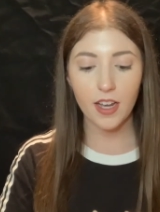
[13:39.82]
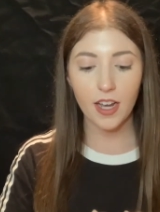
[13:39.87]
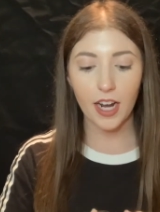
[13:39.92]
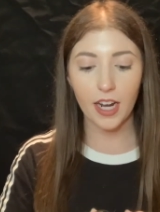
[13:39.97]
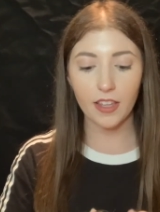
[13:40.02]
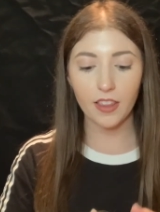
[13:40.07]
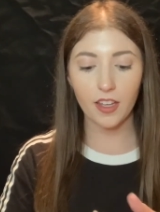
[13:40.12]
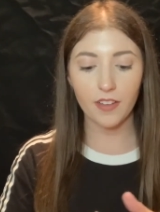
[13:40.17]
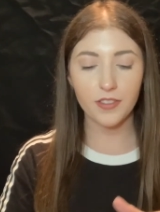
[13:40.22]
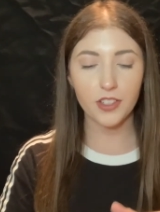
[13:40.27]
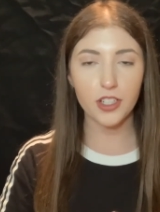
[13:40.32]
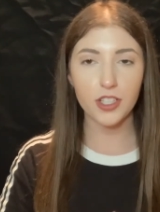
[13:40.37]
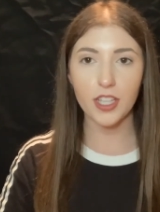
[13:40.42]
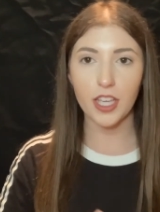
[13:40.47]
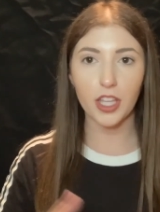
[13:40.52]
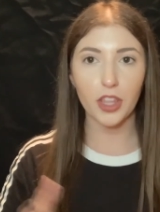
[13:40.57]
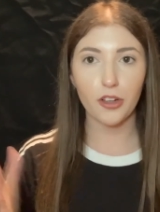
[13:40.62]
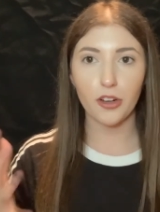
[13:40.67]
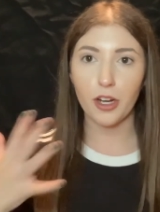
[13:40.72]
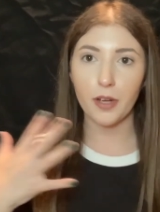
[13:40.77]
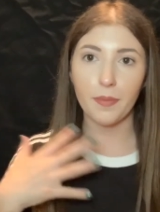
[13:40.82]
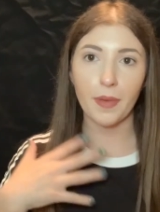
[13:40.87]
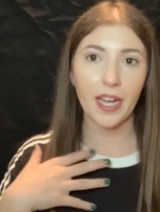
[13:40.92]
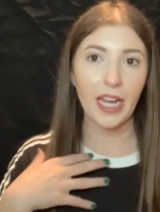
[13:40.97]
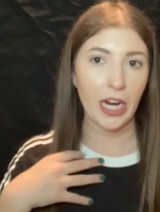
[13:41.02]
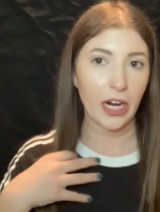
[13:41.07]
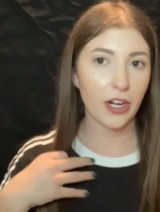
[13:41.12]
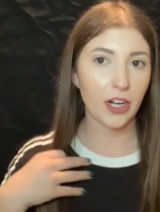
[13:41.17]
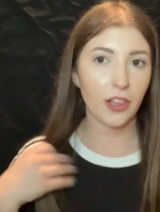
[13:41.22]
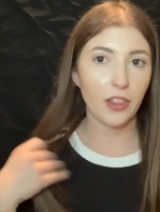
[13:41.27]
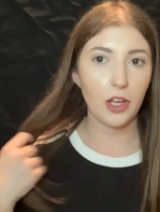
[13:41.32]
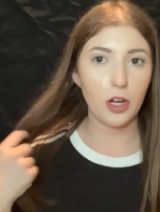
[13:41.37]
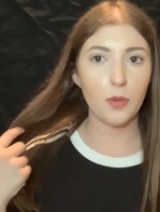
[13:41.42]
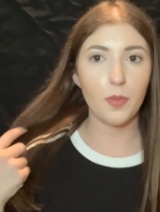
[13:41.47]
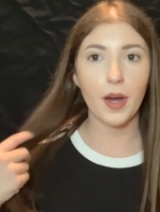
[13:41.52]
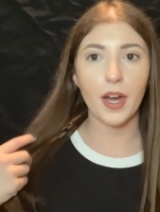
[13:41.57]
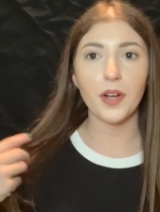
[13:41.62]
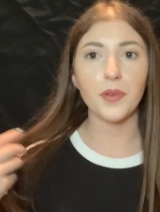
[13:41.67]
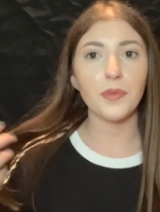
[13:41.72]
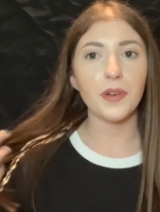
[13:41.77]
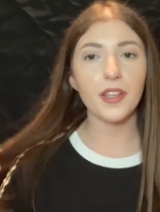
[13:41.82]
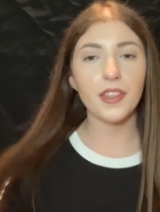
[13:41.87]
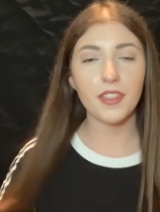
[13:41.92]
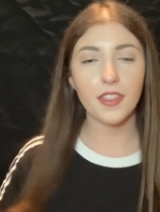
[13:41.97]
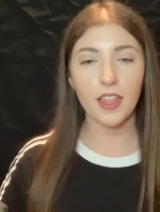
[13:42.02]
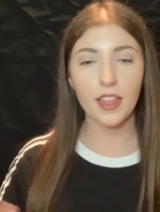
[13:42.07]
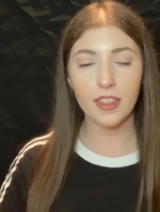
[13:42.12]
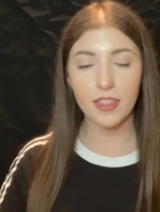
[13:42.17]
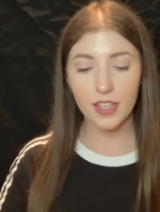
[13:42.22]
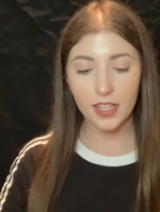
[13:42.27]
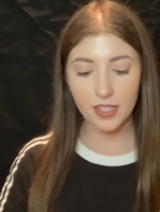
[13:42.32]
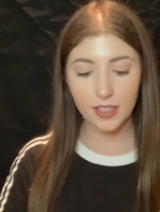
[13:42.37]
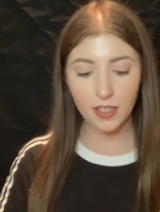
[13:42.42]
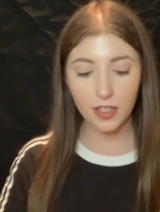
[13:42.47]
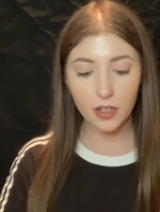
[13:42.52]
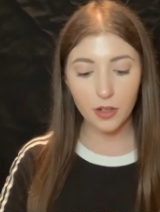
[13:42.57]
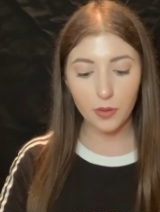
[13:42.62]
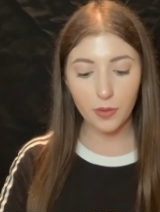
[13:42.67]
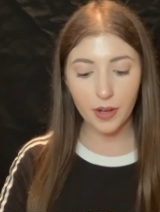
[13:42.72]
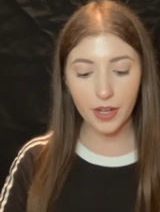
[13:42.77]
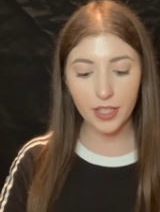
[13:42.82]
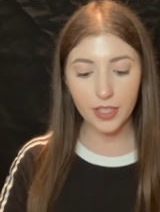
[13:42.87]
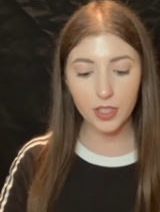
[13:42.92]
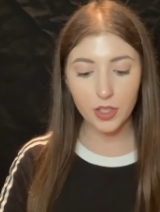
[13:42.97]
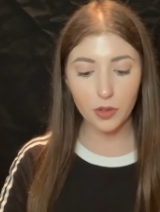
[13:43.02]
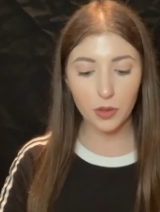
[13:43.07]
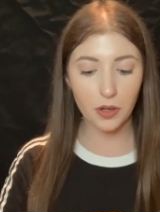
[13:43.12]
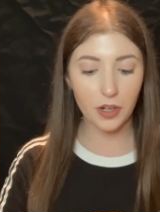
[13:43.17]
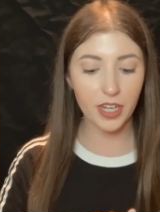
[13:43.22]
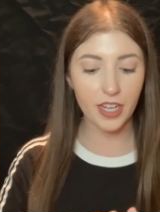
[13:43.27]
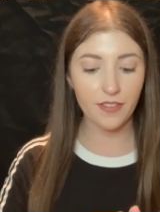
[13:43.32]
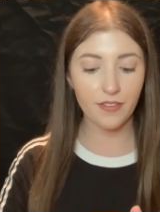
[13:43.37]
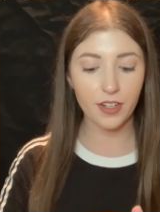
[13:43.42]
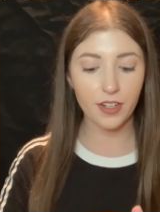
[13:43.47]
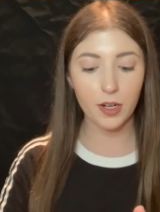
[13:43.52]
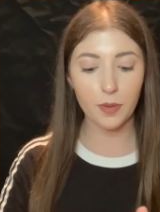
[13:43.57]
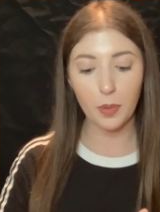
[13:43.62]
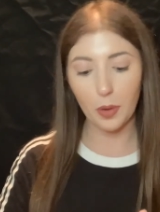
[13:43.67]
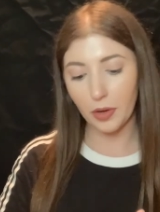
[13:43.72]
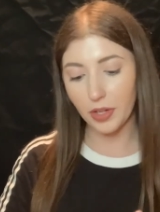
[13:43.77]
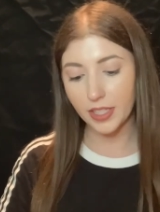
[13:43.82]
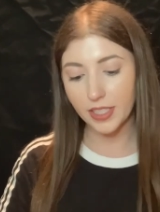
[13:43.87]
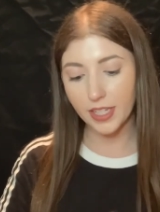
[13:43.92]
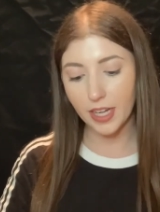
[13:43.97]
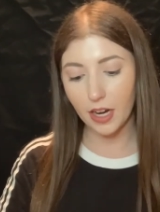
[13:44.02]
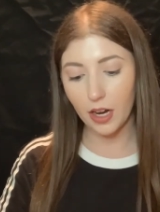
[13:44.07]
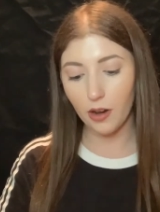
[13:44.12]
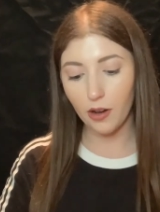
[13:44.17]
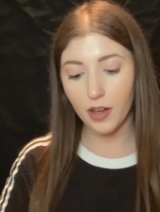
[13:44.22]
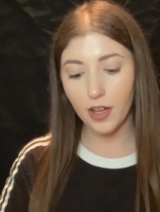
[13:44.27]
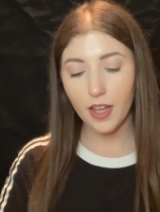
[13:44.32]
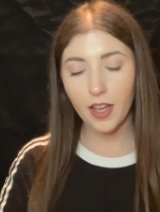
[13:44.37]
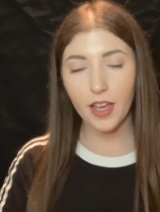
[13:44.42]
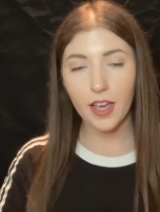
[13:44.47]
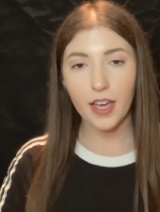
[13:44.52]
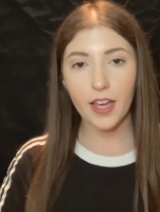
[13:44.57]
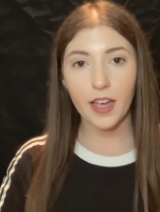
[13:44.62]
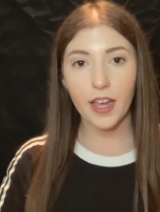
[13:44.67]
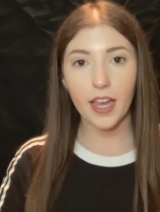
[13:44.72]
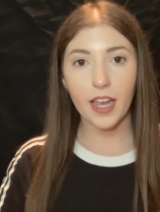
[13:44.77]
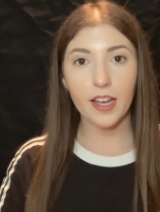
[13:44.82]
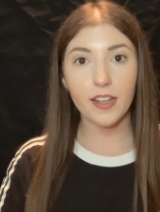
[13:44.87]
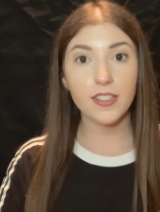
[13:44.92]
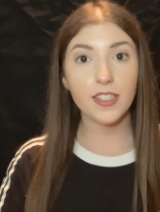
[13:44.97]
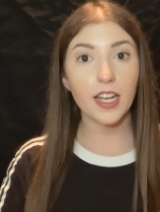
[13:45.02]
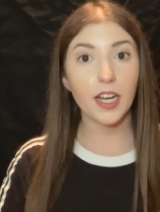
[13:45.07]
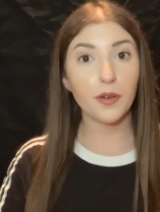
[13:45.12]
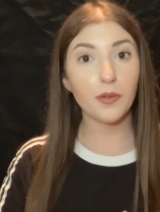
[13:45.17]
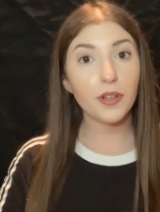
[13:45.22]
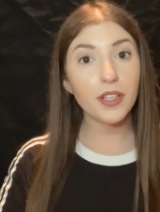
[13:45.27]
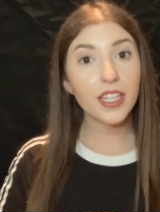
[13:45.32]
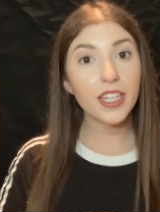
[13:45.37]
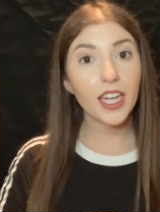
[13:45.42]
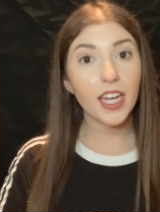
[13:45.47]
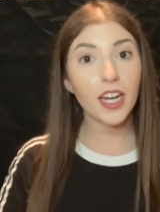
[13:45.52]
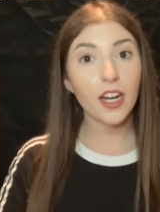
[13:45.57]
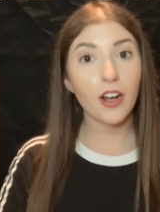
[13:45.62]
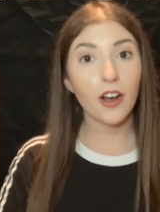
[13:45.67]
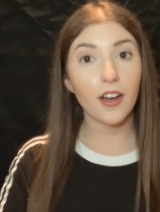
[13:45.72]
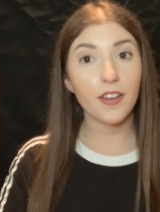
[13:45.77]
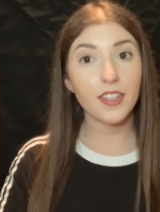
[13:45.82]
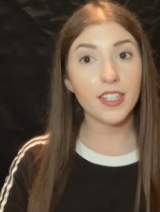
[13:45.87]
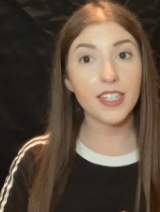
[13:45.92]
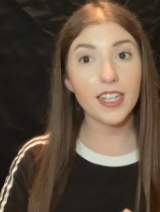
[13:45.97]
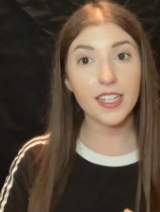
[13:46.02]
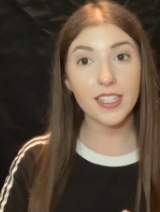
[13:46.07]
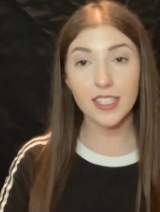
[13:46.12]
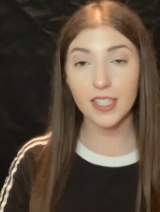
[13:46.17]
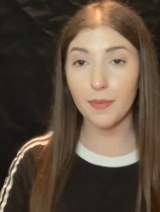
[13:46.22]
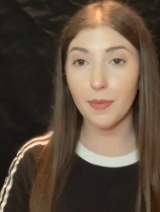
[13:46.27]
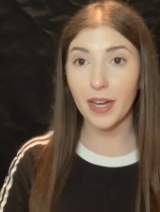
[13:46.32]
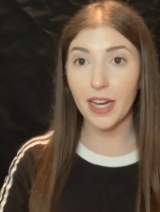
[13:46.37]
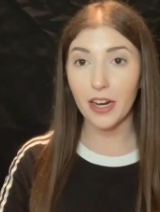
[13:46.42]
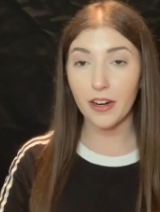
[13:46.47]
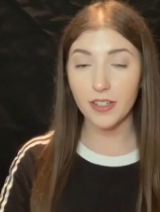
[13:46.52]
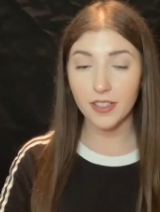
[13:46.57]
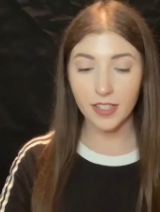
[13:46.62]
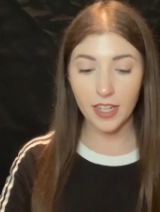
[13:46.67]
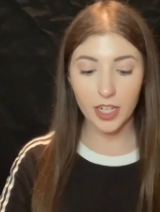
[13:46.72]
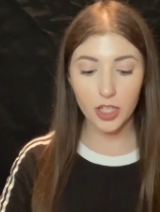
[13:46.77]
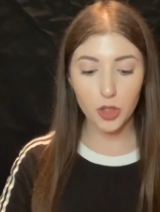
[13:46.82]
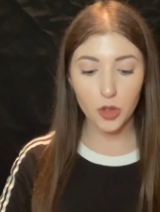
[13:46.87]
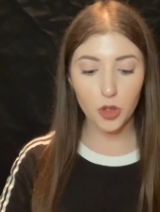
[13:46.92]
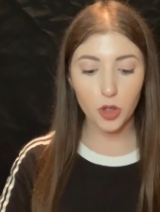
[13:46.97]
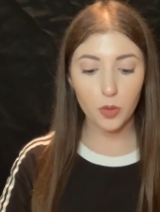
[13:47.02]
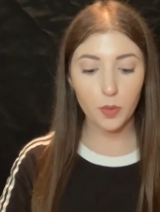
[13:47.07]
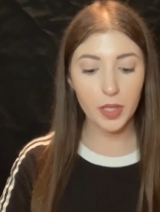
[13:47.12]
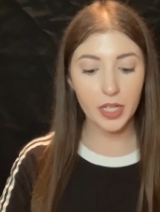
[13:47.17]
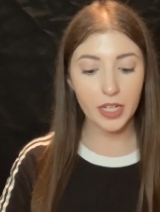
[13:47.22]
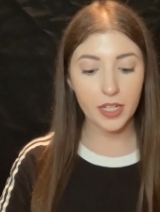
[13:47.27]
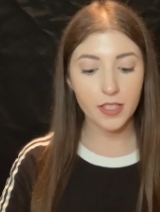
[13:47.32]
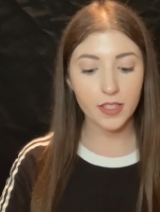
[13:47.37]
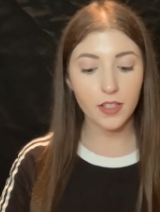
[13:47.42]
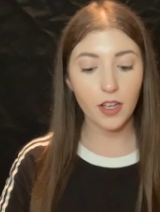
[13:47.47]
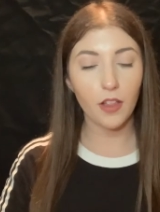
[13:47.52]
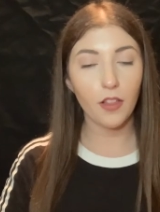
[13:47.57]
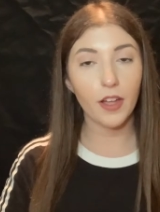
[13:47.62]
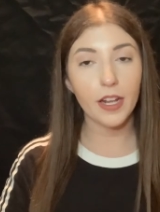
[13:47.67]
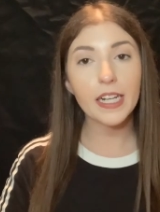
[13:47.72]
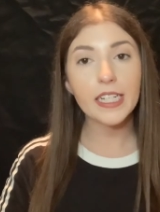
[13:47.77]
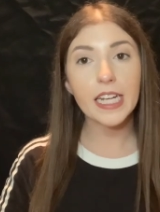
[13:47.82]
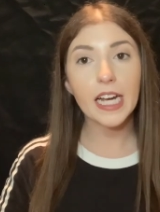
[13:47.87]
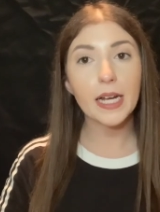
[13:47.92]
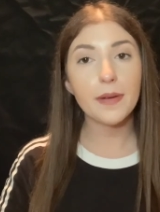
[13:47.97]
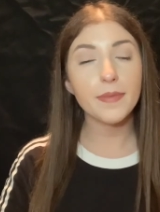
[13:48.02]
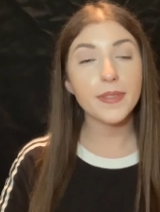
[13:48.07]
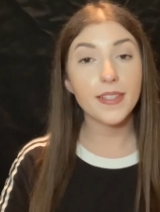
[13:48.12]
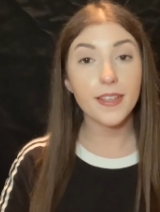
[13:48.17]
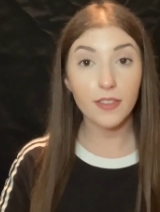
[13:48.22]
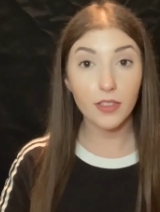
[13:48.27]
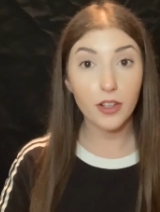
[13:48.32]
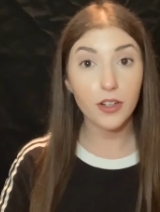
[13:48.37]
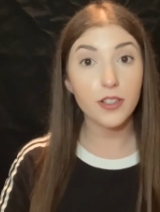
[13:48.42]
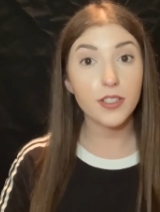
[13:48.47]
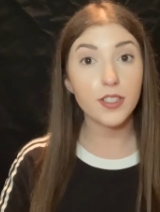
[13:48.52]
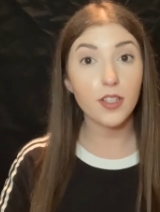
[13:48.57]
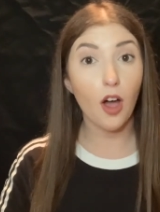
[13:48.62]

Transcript: I love just like throwing my hair in a low bun with these little ones or even in a ponytail. And I really need it on the days that my hair is natural because a lot of times it looks